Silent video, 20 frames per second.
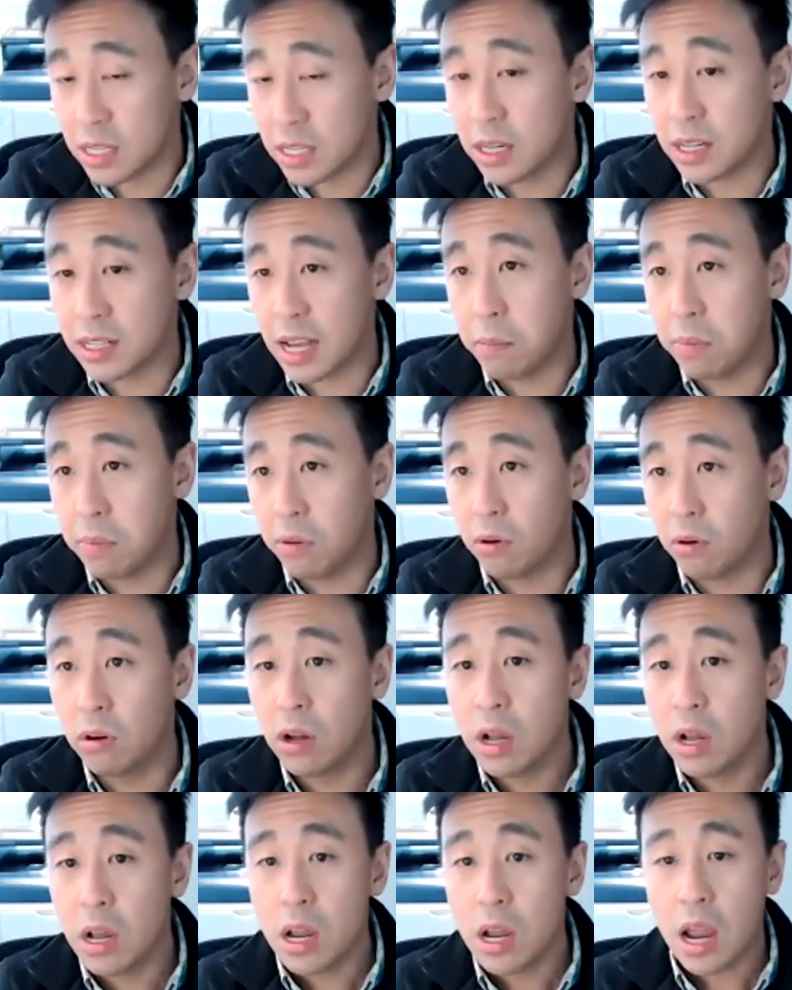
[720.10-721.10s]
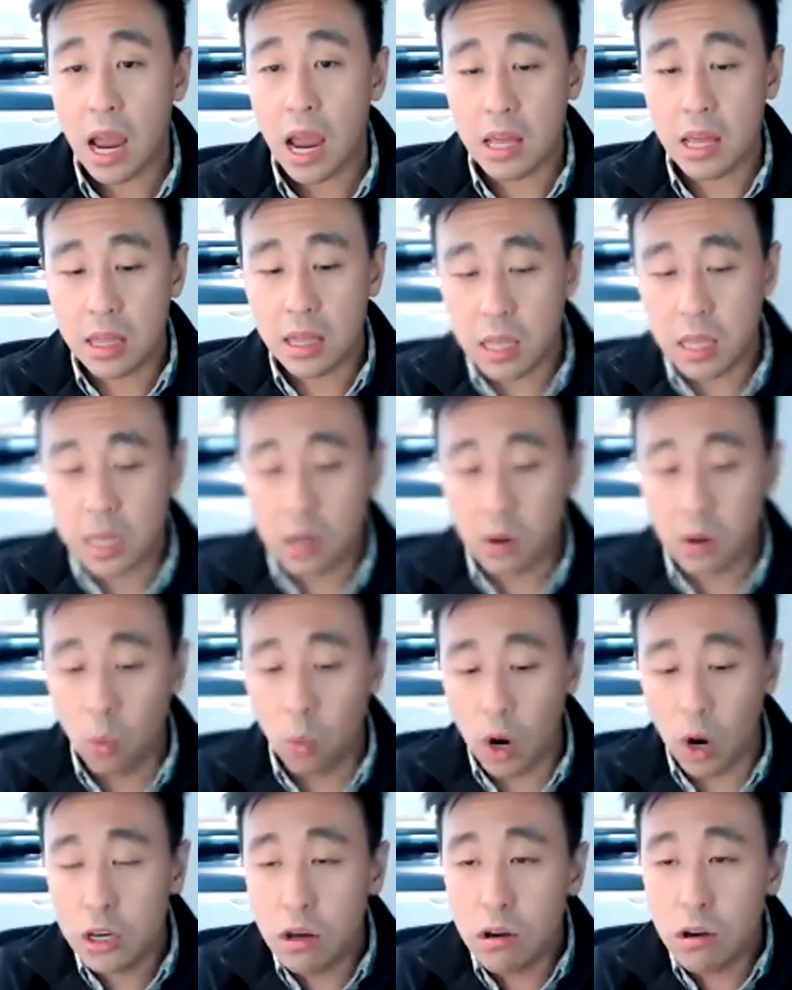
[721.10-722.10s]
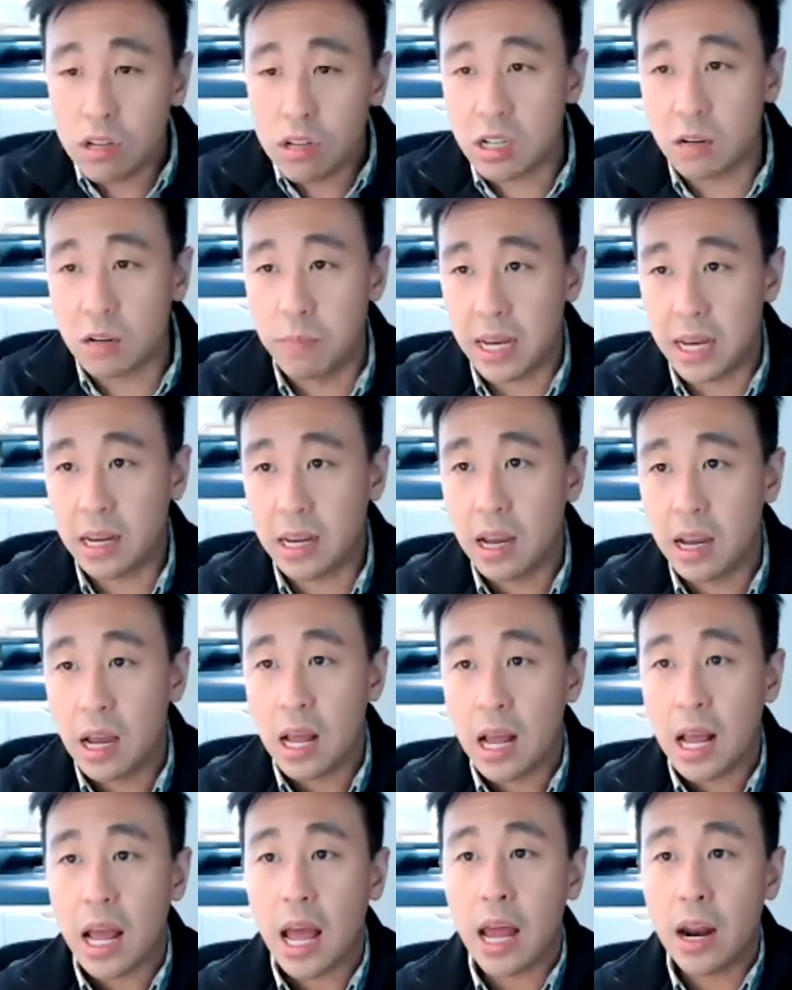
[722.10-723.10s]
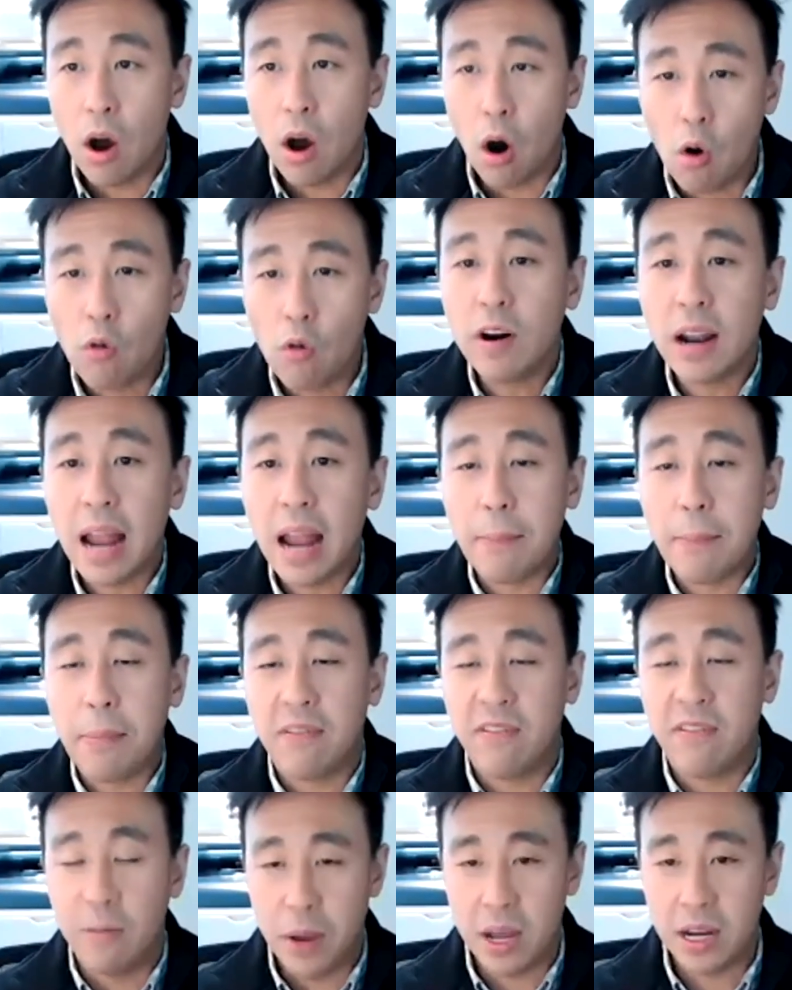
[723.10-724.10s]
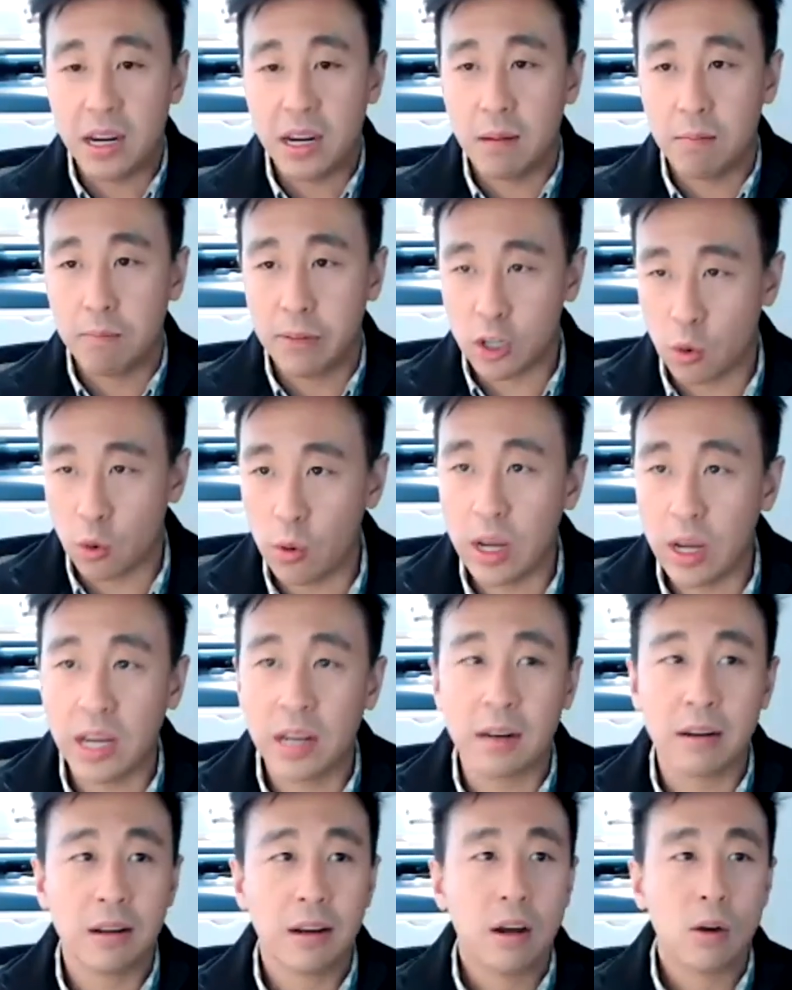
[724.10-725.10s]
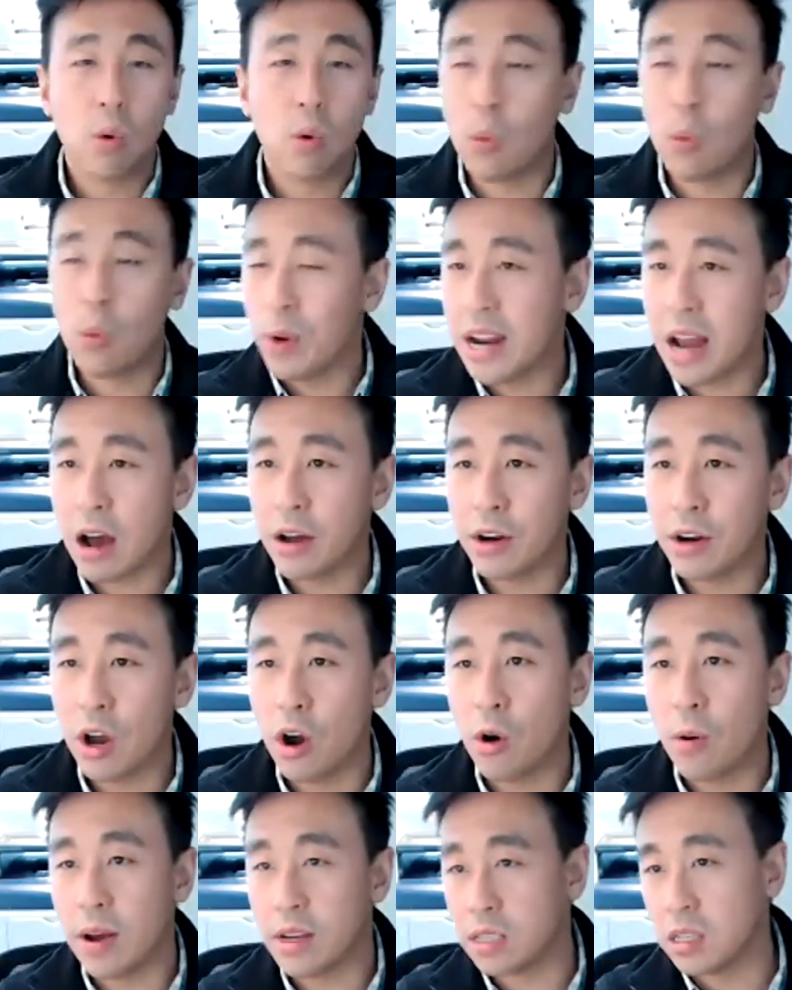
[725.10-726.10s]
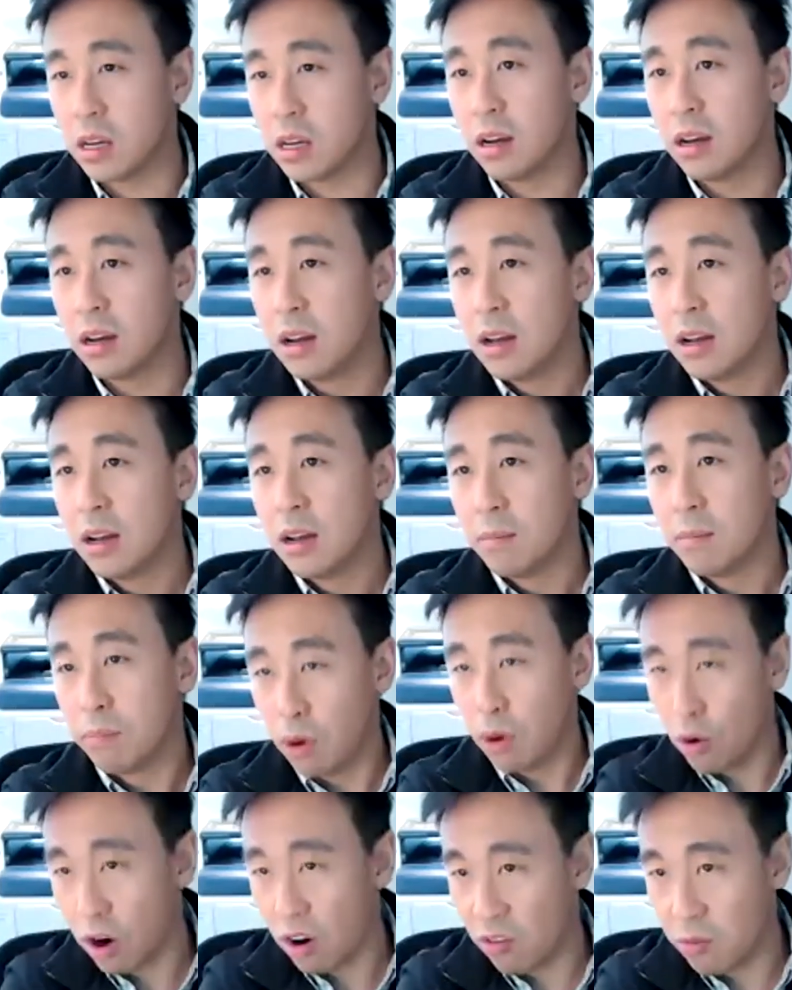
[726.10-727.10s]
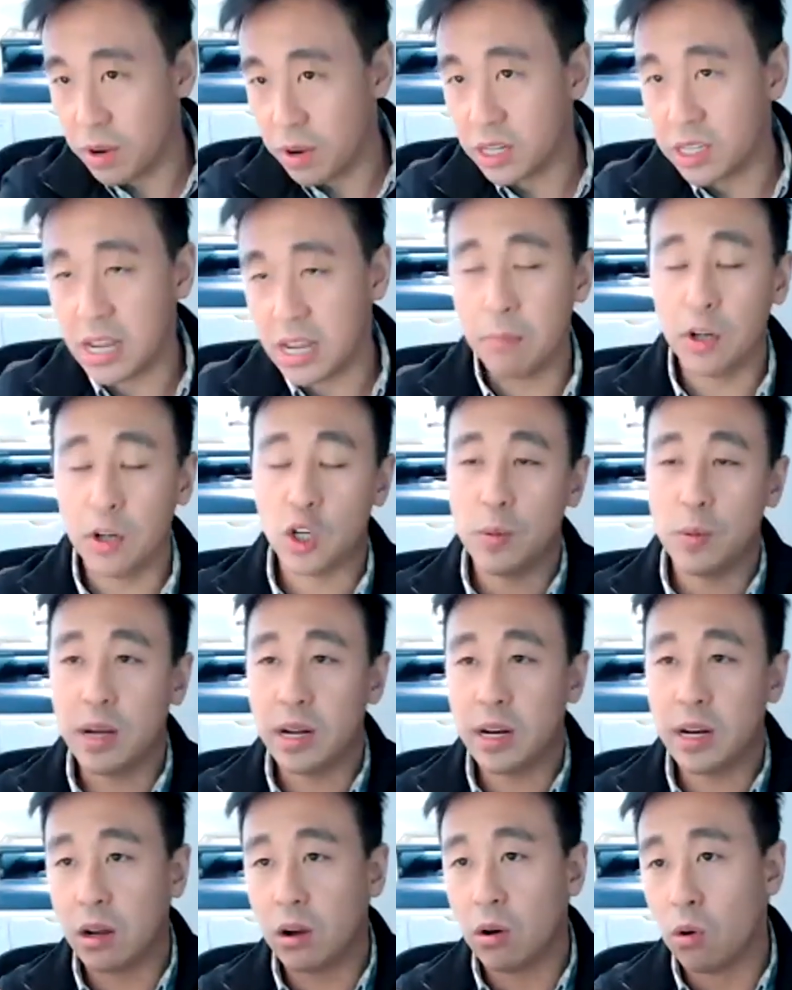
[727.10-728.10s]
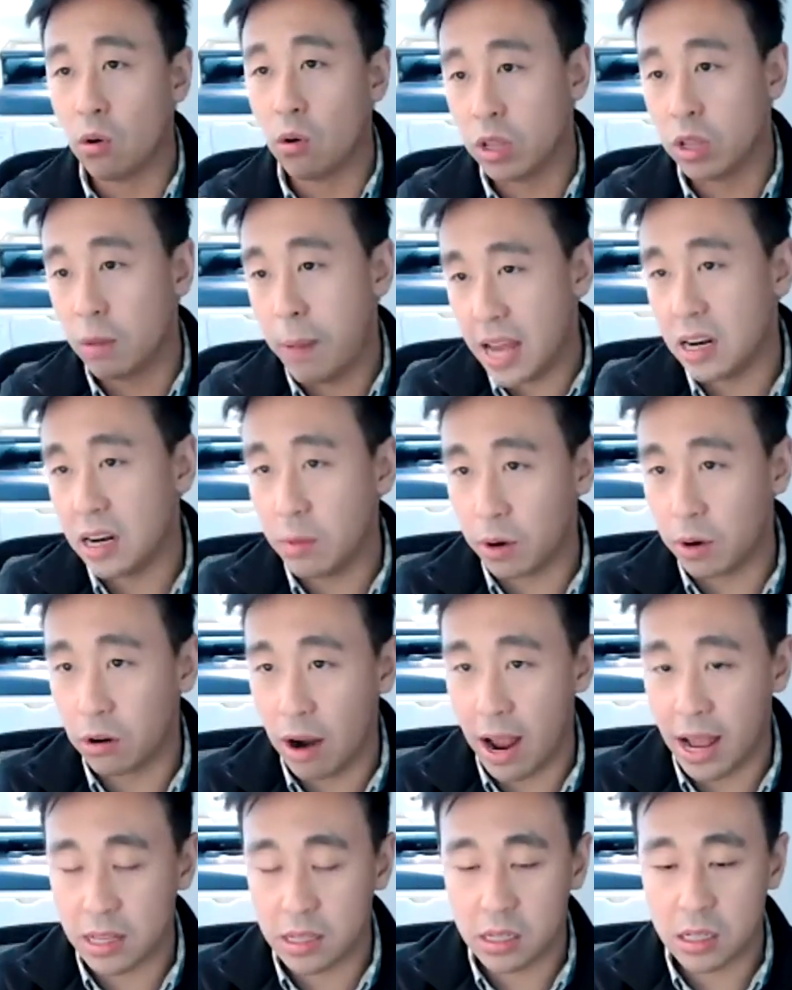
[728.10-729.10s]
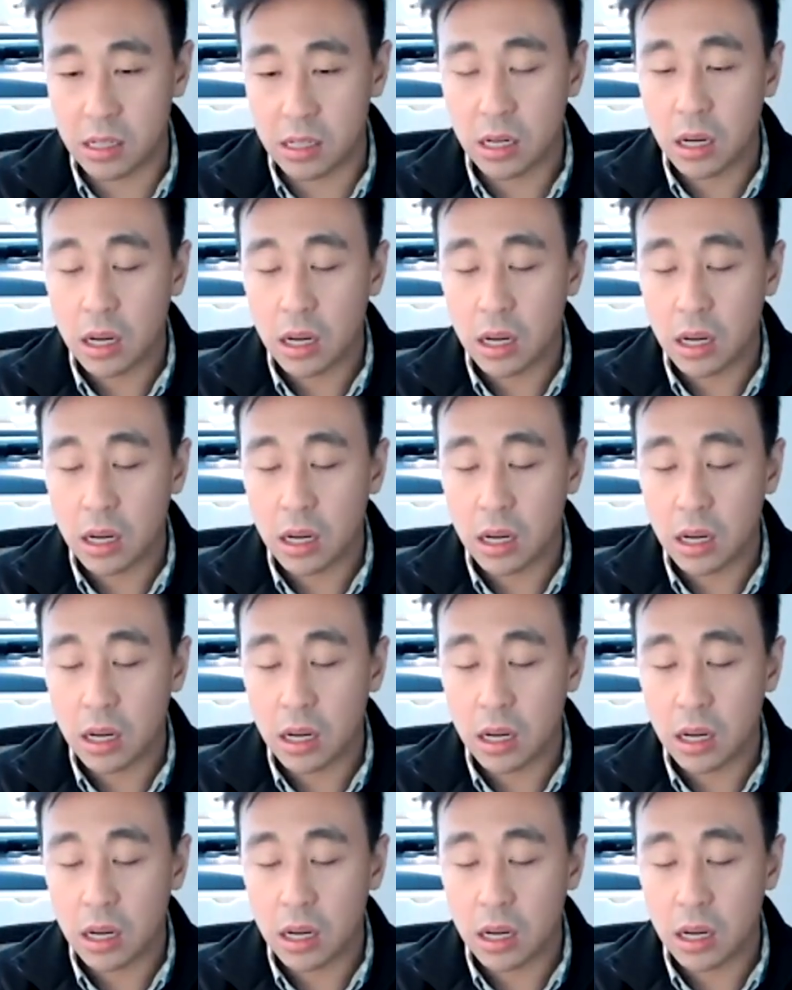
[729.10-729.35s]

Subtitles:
an example, and what used to be an overlap of opinion between what we now know as the pro-government establishment or the pan-democrats,